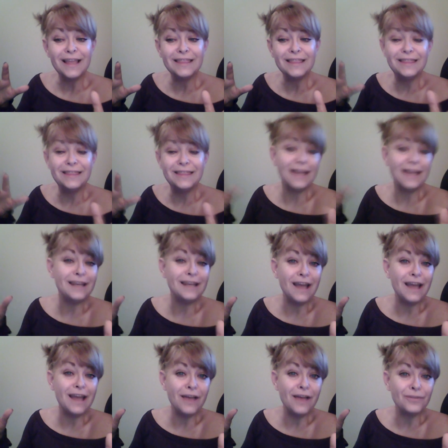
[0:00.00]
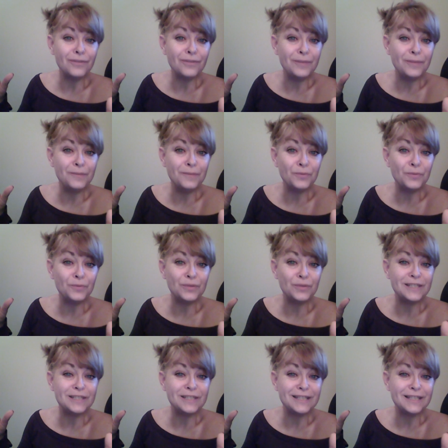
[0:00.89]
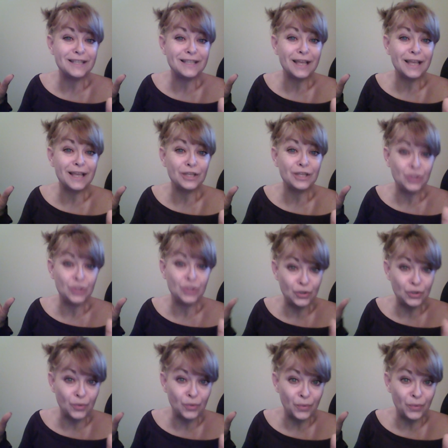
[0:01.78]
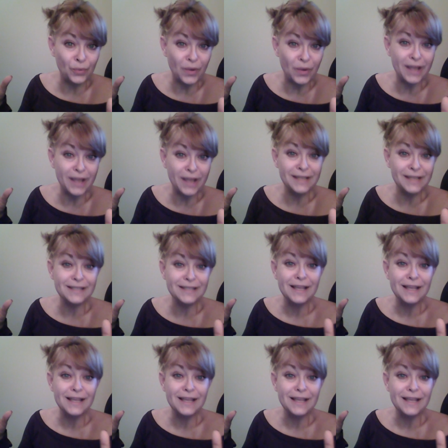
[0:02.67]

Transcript: then other people would see that you are right